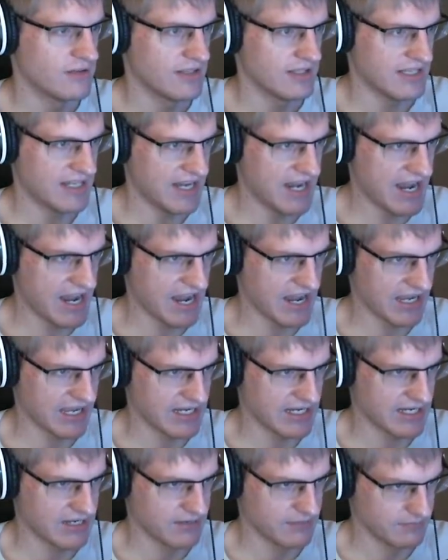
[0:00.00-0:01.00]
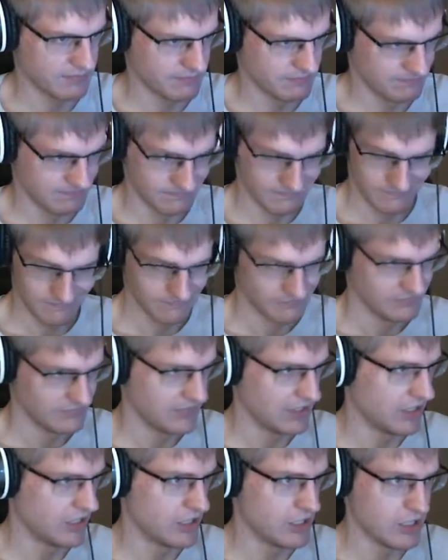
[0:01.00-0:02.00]

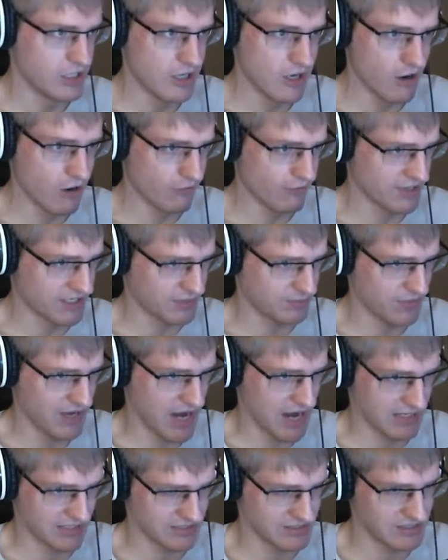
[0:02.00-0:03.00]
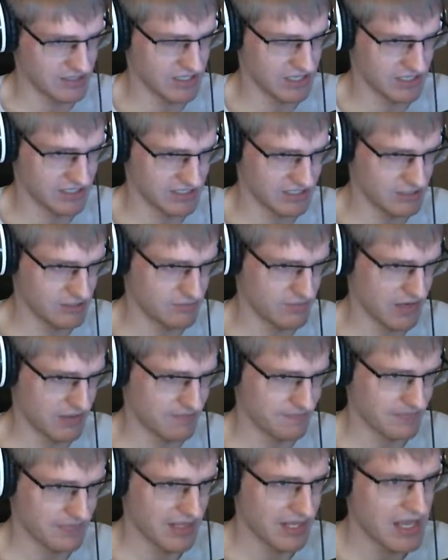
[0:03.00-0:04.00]
God. No respect. Ugh, excuse me.
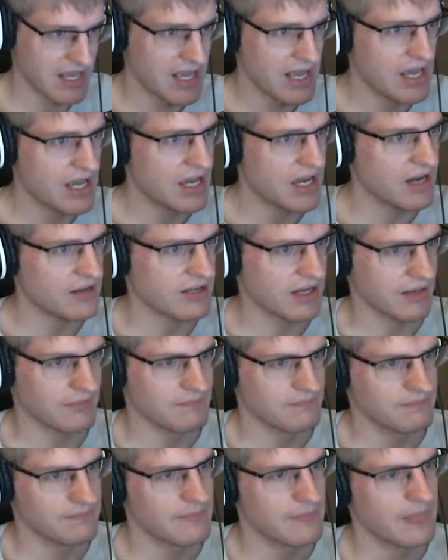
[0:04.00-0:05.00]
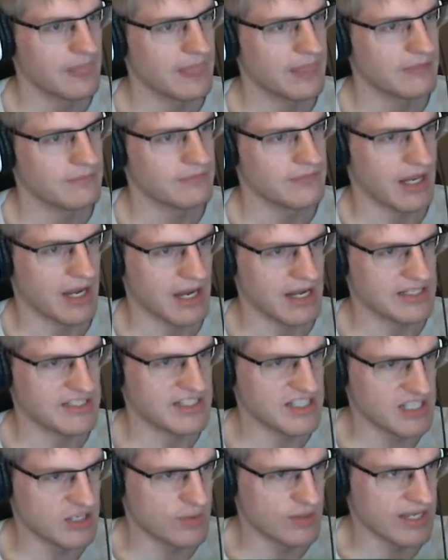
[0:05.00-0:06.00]
Okay. I
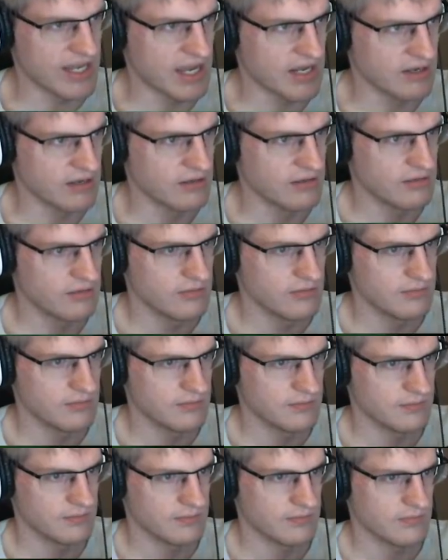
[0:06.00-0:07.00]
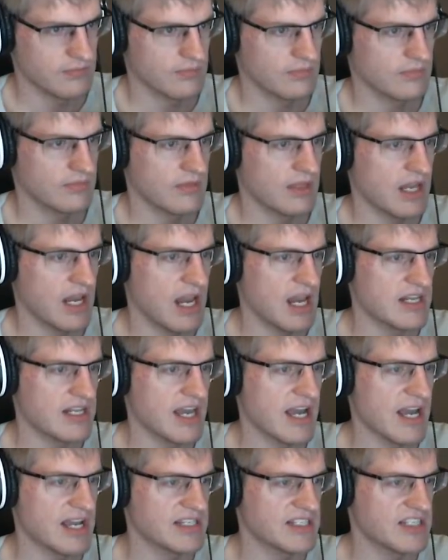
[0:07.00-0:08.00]
see you again. And
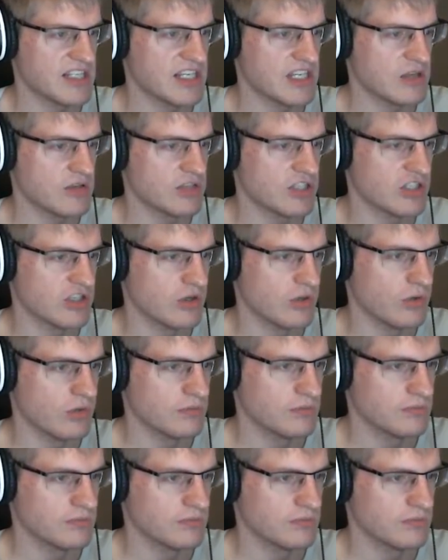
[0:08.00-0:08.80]
yeah, I see you too.